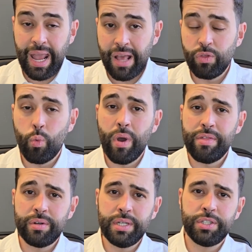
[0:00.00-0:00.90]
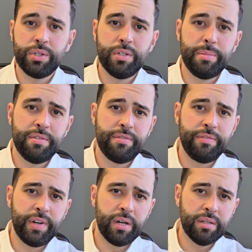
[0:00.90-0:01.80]
and the weather is going to be
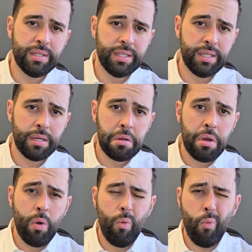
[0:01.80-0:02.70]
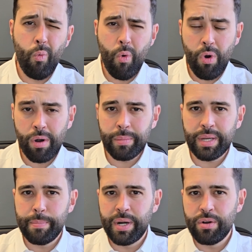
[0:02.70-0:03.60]
fairly warm
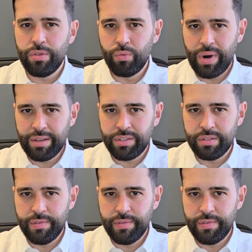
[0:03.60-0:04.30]
compared to the rest of